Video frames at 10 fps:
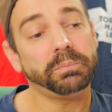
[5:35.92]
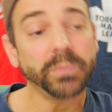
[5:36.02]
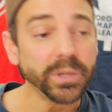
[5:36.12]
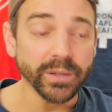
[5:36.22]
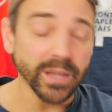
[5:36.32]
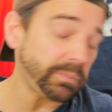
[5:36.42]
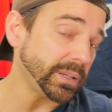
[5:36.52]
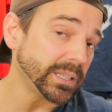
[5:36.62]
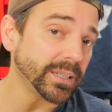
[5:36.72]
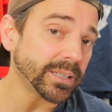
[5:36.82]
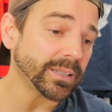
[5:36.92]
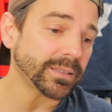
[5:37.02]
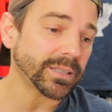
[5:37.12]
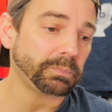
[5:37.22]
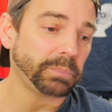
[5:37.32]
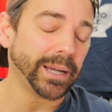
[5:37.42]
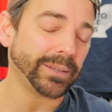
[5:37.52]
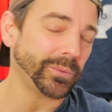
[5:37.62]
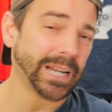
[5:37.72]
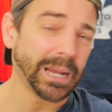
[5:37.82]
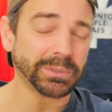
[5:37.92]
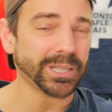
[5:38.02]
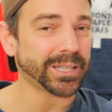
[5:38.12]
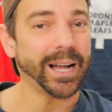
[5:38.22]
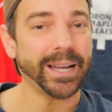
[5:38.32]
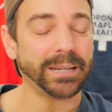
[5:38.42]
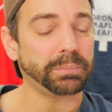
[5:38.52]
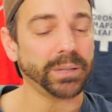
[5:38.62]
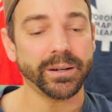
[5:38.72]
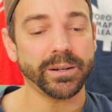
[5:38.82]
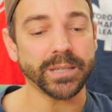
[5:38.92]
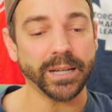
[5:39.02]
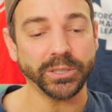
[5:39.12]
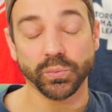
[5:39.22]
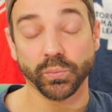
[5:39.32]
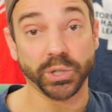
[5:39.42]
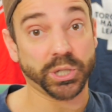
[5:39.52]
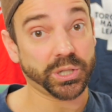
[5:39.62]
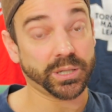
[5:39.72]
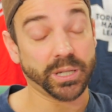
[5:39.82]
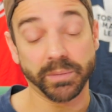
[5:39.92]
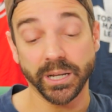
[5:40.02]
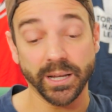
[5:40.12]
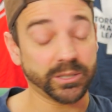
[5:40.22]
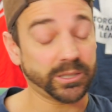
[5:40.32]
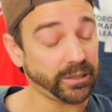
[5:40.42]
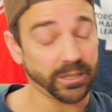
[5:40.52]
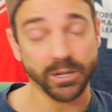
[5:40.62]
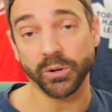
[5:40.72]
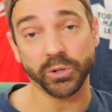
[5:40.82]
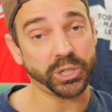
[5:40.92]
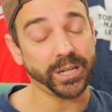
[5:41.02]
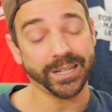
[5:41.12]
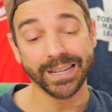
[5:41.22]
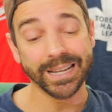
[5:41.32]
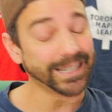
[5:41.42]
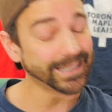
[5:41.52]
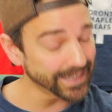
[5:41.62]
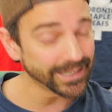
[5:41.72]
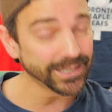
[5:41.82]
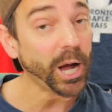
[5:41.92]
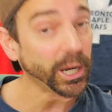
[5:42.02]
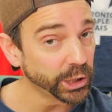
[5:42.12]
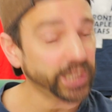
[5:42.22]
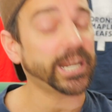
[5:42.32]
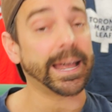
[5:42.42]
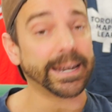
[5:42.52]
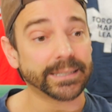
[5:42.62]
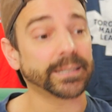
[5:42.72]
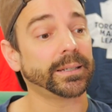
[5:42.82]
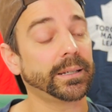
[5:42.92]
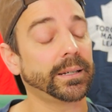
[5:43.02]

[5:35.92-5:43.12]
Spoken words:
You know, they've been decent, but when it comes to signing players, I just wish somebody else did the negotiating because he's not good at it.